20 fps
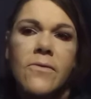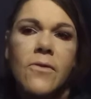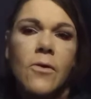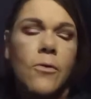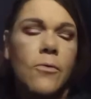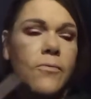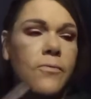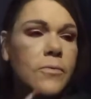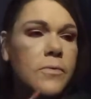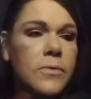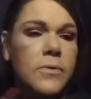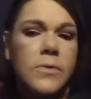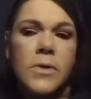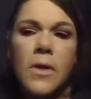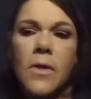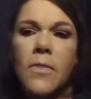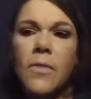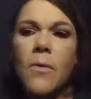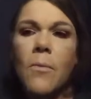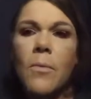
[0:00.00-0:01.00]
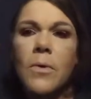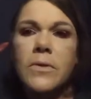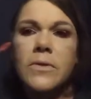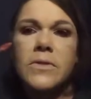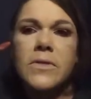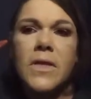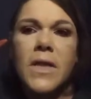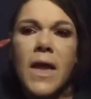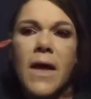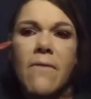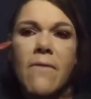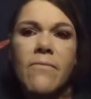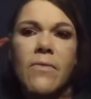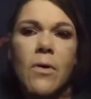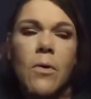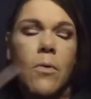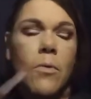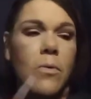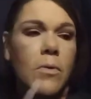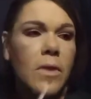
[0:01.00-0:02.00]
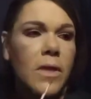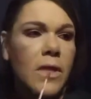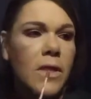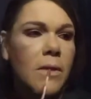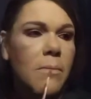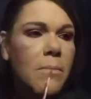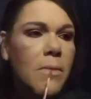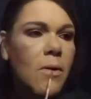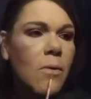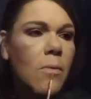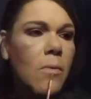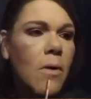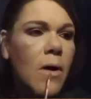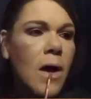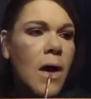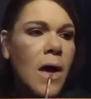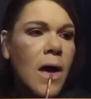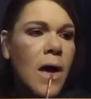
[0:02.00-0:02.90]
dofas, the ones that have the hole in the middle.